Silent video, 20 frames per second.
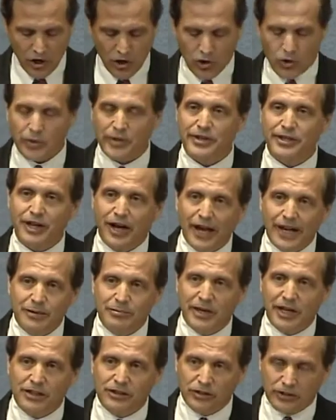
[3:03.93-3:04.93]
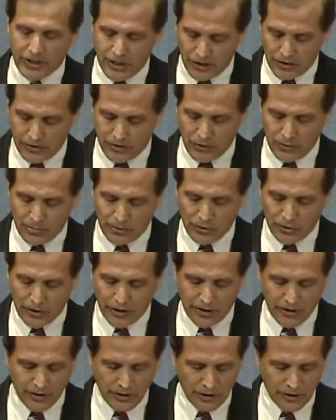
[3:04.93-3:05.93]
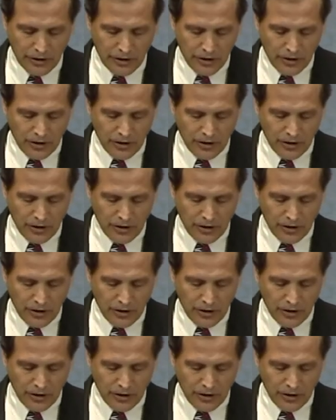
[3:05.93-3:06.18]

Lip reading: or with tying medical care to the employer